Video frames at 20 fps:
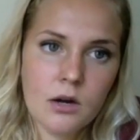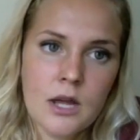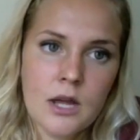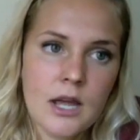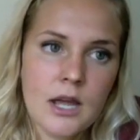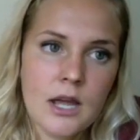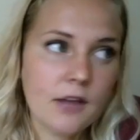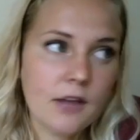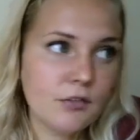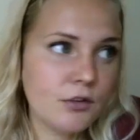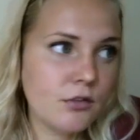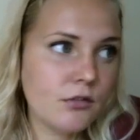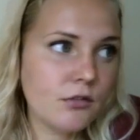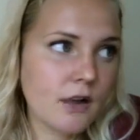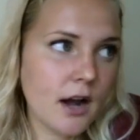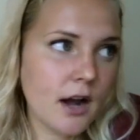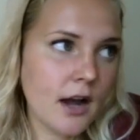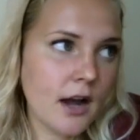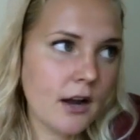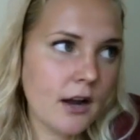if you
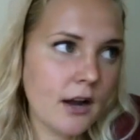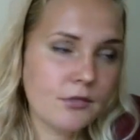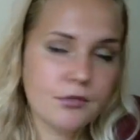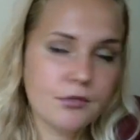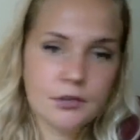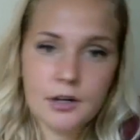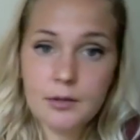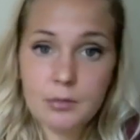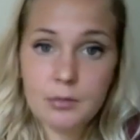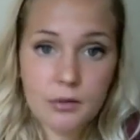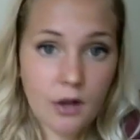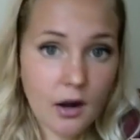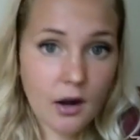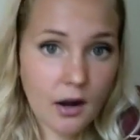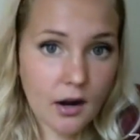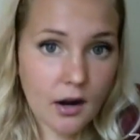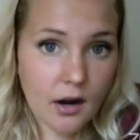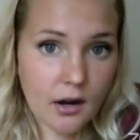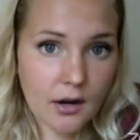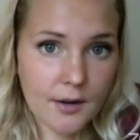got a free
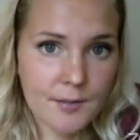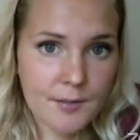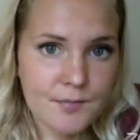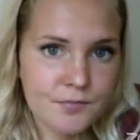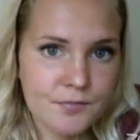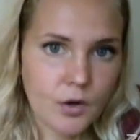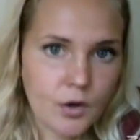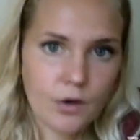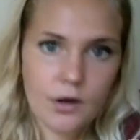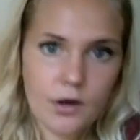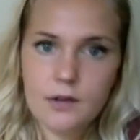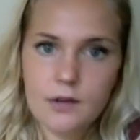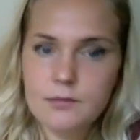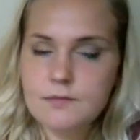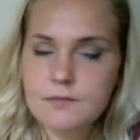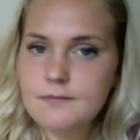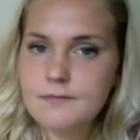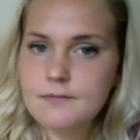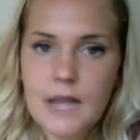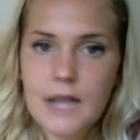blog or
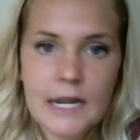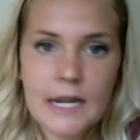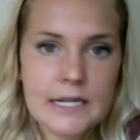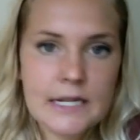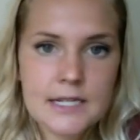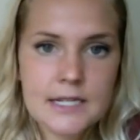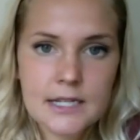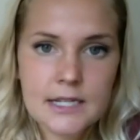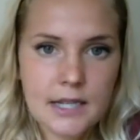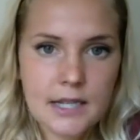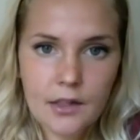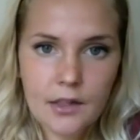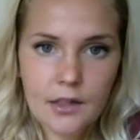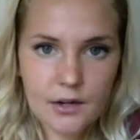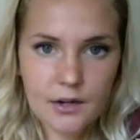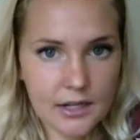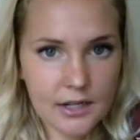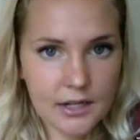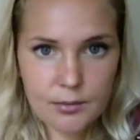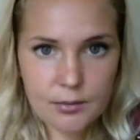a $19
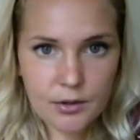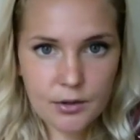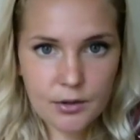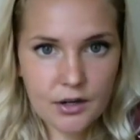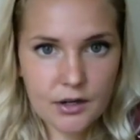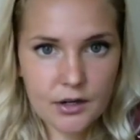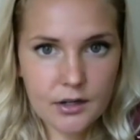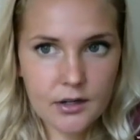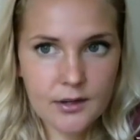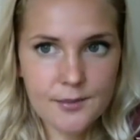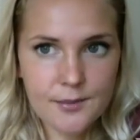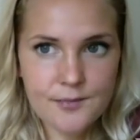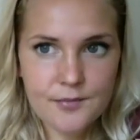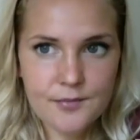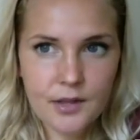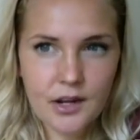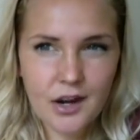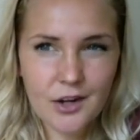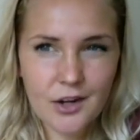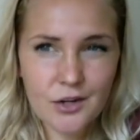ebook,
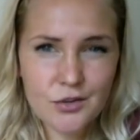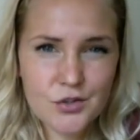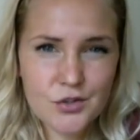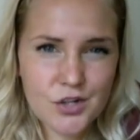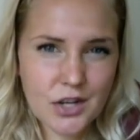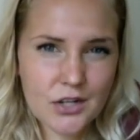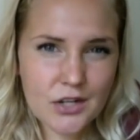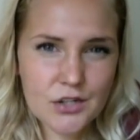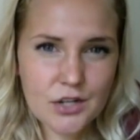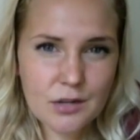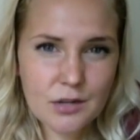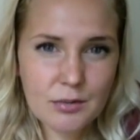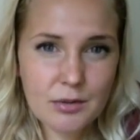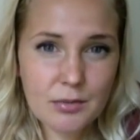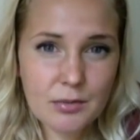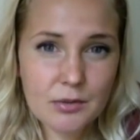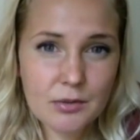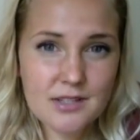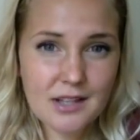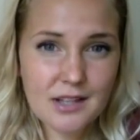like, are you changing
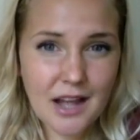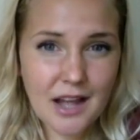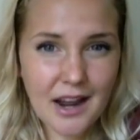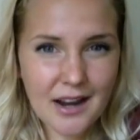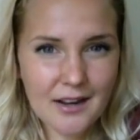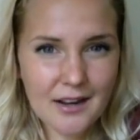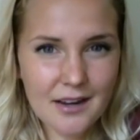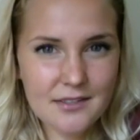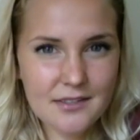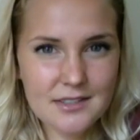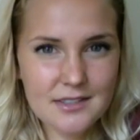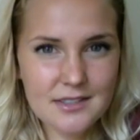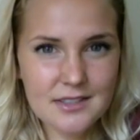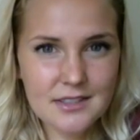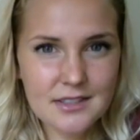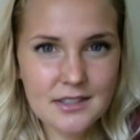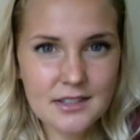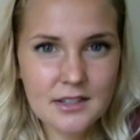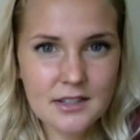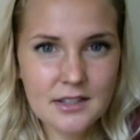people's lives?
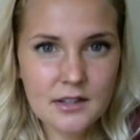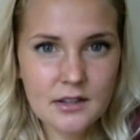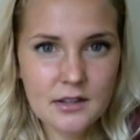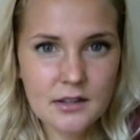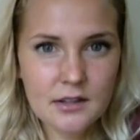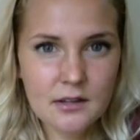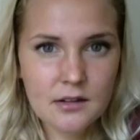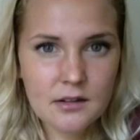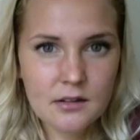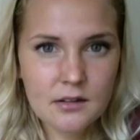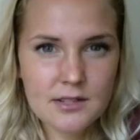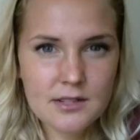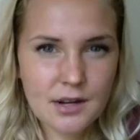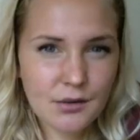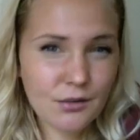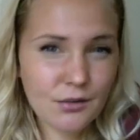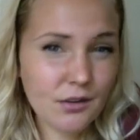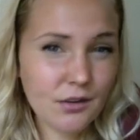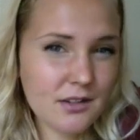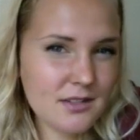Is that
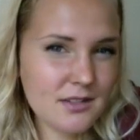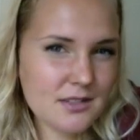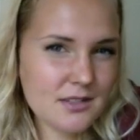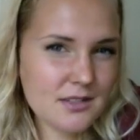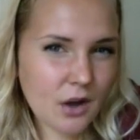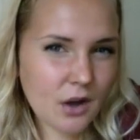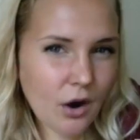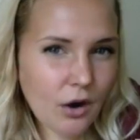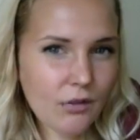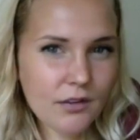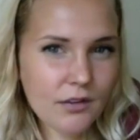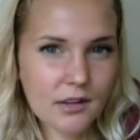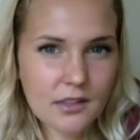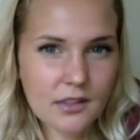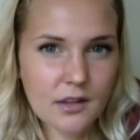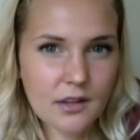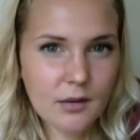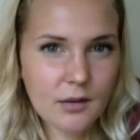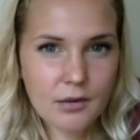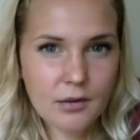really solving
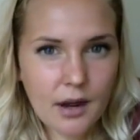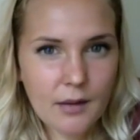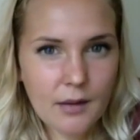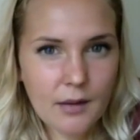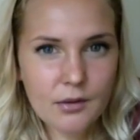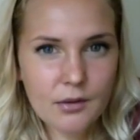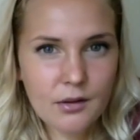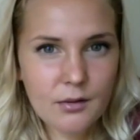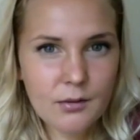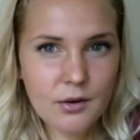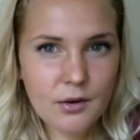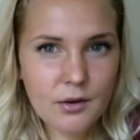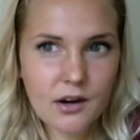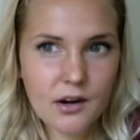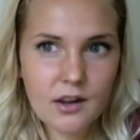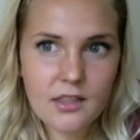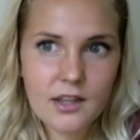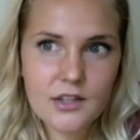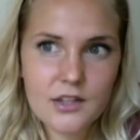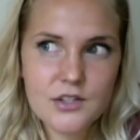their problem, or are
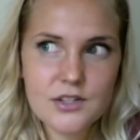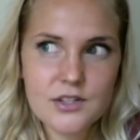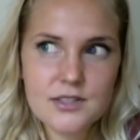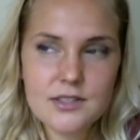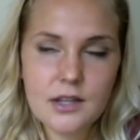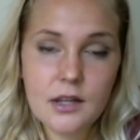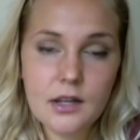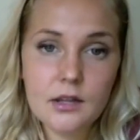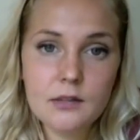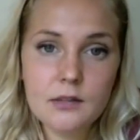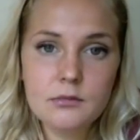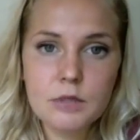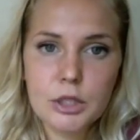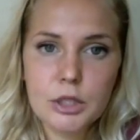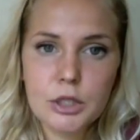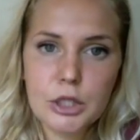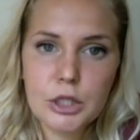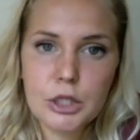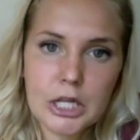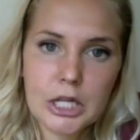they just like
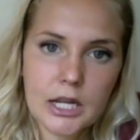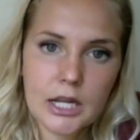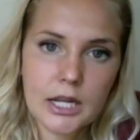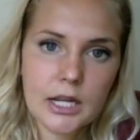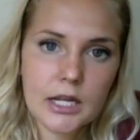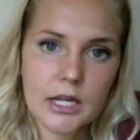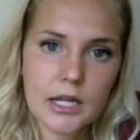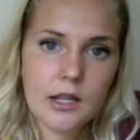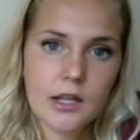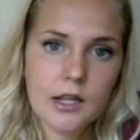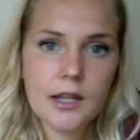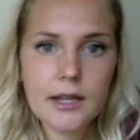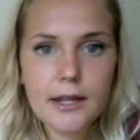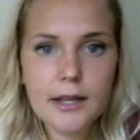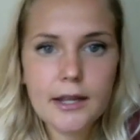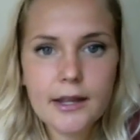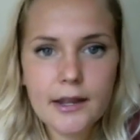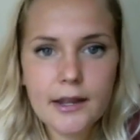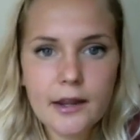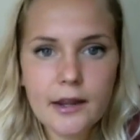looking,
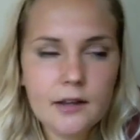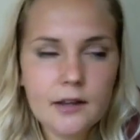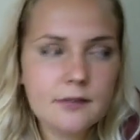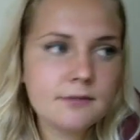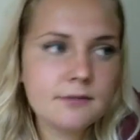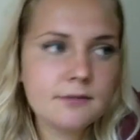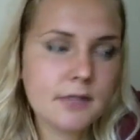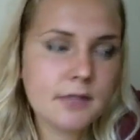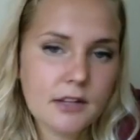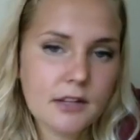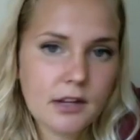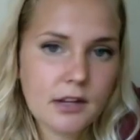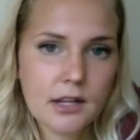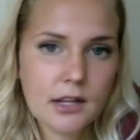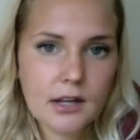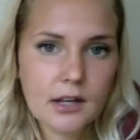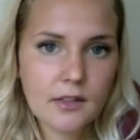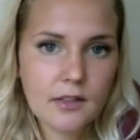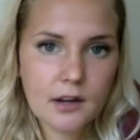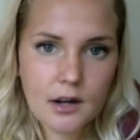clicking, leaving it
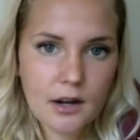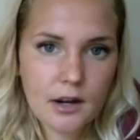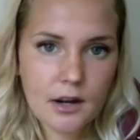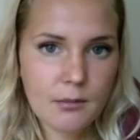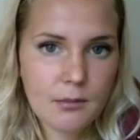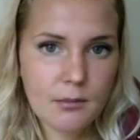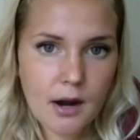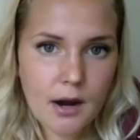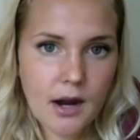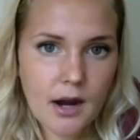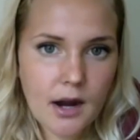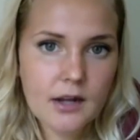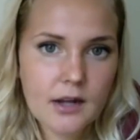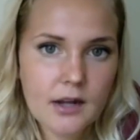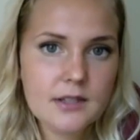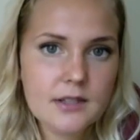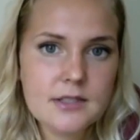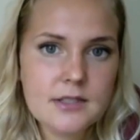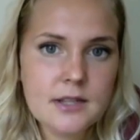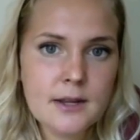in their inbox?